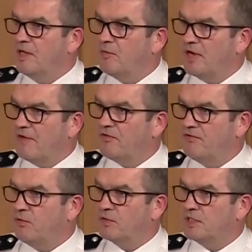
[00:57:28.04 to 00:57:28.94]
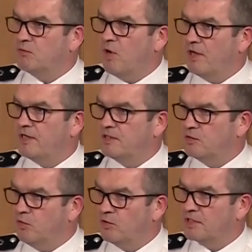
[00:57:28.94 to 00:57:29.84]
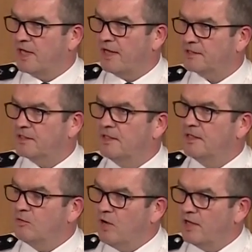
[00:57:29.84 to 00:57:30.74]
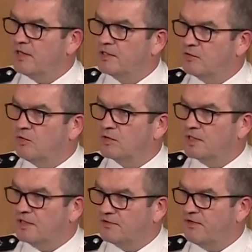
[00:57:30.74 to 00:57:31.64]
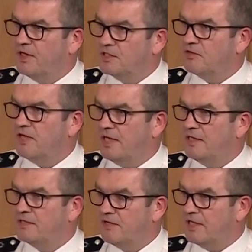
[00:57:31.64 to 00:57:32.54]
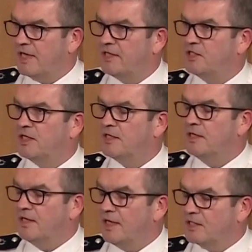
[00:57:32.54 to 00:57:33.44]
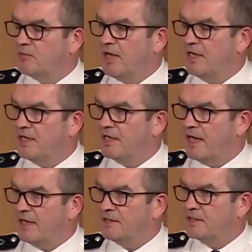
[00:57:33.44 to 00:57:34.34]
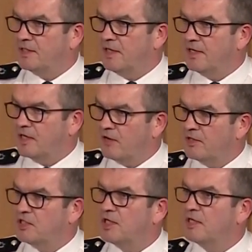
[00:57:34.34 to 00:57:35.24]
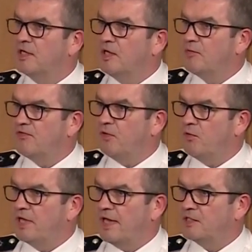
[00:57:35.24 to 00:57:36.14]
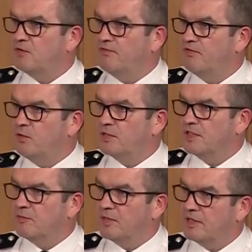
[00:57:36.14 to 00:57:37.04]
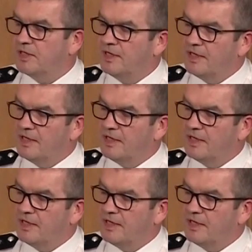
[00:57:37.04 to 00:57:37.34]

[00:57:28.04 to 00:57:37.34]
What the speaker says: But every force is working towards that, working towards those first three E's of engaging, explaining, and encouraging before we get to enforcing. But